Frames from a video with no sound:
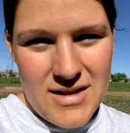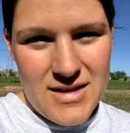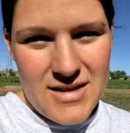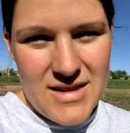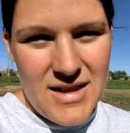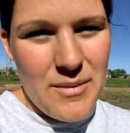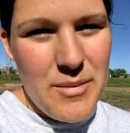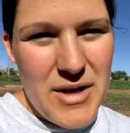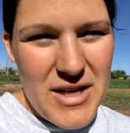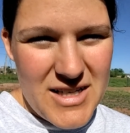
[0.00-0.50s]

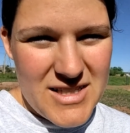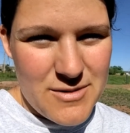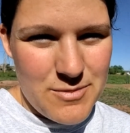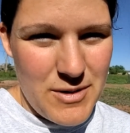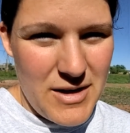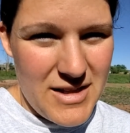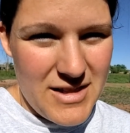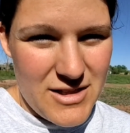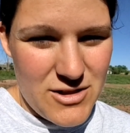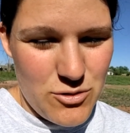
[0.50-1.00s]
Let me
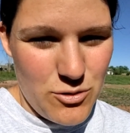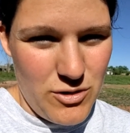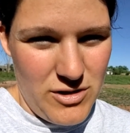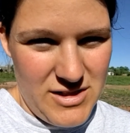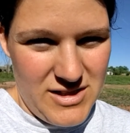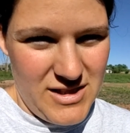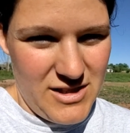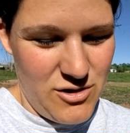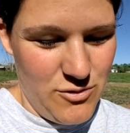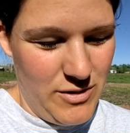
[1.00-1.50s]
explain the
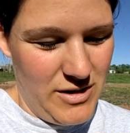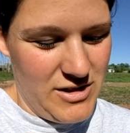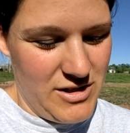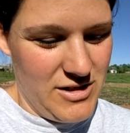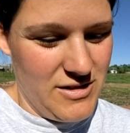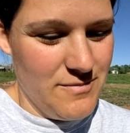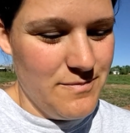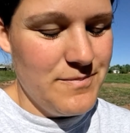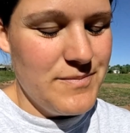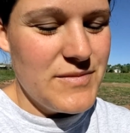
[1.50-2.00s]
tortoise
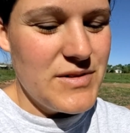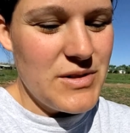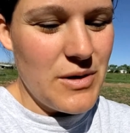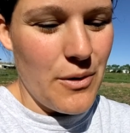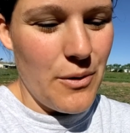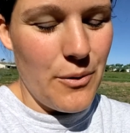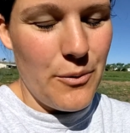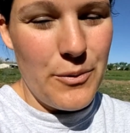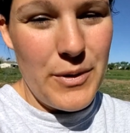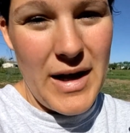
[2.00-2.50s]
situation.
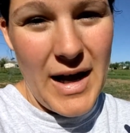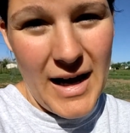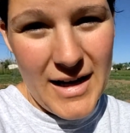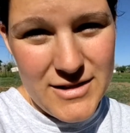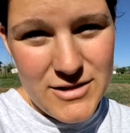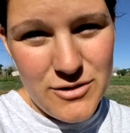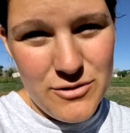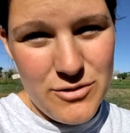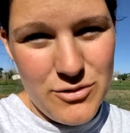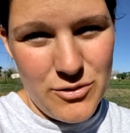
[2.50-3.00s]
So we
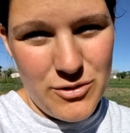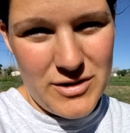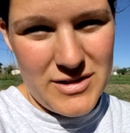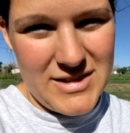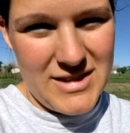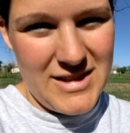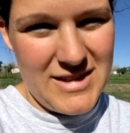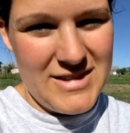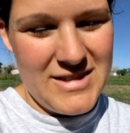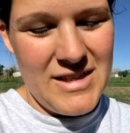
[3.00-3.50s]
had 2
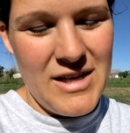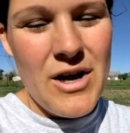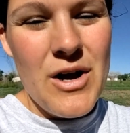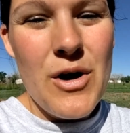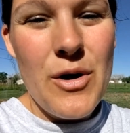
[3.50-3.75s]
tortoises.